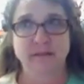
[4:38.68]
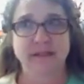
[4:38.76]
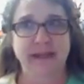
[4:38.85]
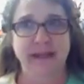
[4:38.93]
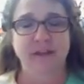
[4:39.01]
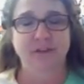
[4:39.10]

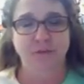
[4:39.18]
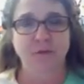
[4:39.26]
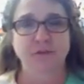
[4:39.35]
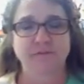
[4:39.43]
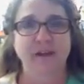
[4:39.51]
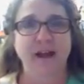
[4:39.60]
dig through
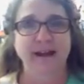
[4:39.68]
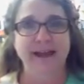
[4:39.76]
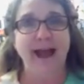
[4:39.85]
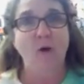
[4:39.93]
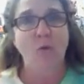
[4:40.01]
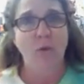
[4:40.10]
to find
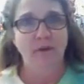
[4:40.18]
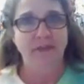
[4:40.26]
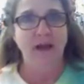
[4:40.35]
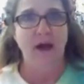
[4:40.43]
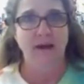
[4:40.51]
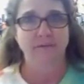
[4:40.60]
out where they
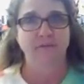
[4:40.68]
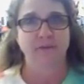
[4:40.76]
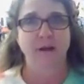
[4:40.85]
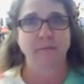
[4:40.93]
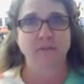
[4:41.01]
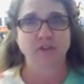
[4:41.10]
got it from,
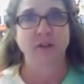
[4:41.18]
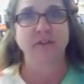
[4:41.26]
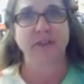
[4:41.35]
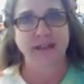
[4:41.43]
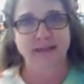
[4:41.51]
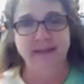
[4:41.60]
so that
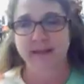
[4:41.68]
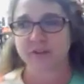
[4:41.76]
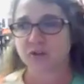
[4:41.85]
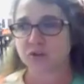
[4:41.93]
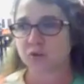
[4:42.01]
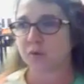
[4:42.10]
they can cite
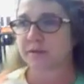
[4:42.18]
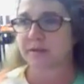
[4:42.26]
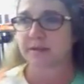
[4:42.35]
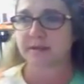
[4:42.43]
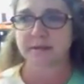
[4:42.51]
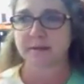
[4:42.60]
their
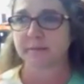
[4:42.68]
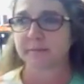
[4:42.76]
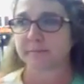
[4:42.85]
sources.